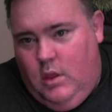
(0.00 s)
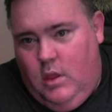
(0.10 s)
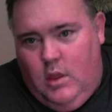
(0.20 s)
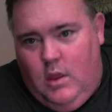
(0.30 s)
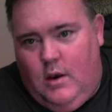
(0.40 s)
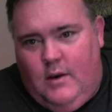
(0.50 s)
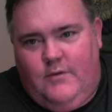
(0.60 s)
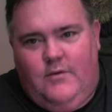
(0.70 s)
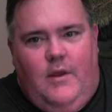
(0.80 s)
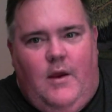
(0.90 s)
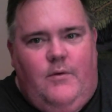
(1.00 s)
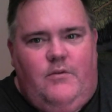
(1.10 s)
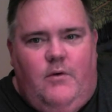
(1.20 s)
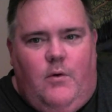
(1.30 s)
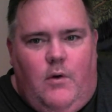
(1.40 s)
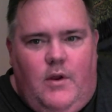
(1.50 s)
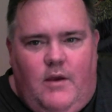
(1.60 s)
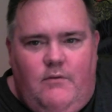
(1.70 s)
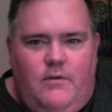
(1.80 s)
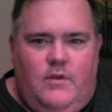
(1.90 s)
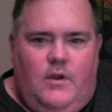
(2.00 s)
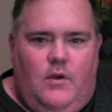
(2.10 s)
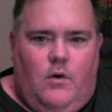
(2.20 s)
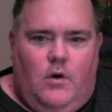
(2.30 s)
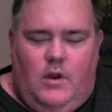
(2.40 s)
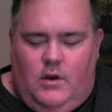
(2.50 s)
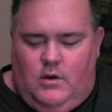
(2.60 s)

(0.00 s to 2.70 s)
Initially I was recording everything on